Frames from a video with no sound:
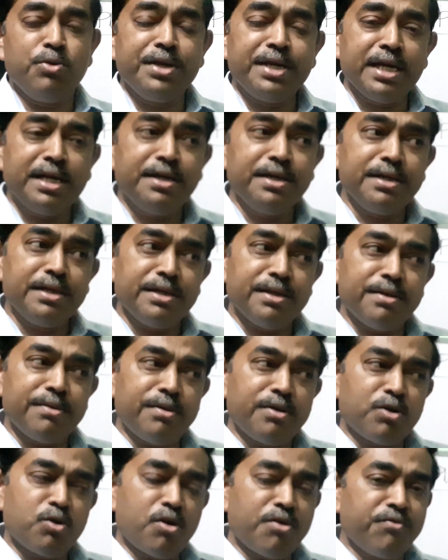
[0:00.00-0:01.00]
can
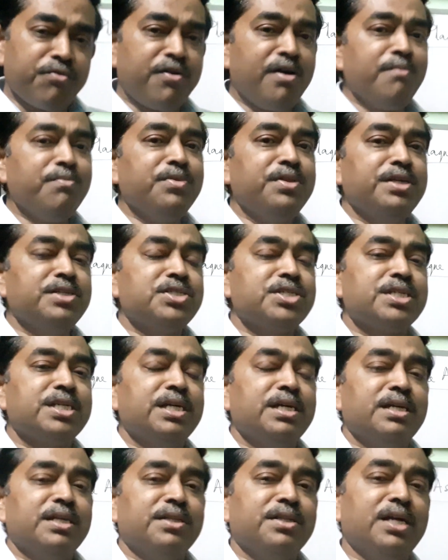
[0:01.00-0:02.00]
confirm this,